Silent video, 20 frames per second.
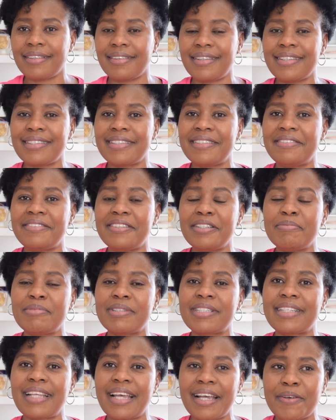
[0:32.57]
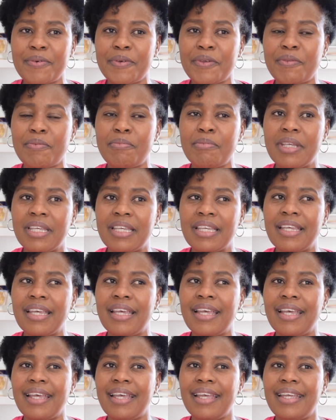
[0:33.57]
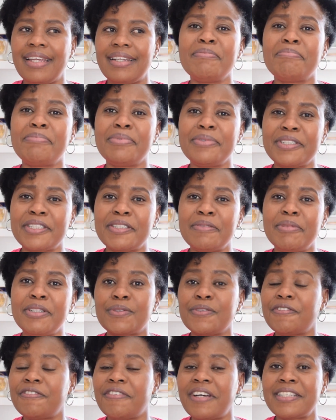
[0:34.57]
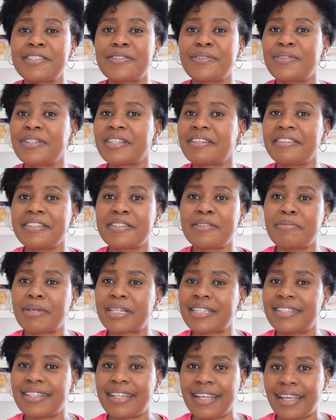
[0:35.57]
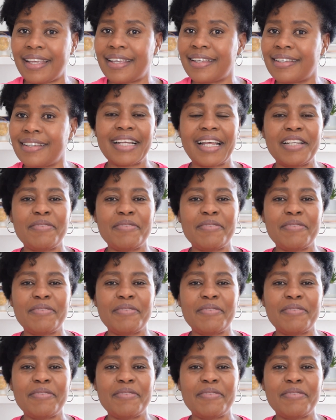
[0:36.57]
This dream stuck with me and pushed me to fast on Christmas Day.